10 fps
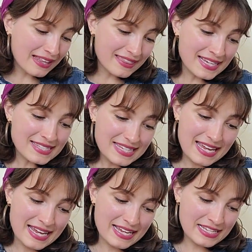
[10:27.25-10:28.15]
This
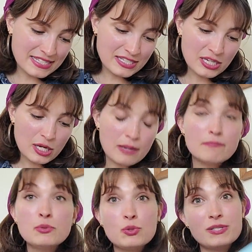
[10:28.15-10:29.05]
is
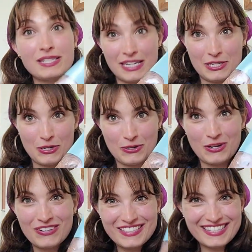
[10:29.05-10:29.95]

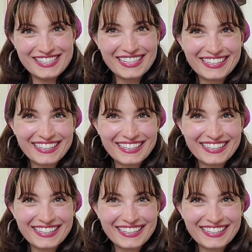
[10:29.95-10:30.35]
Moosekitos.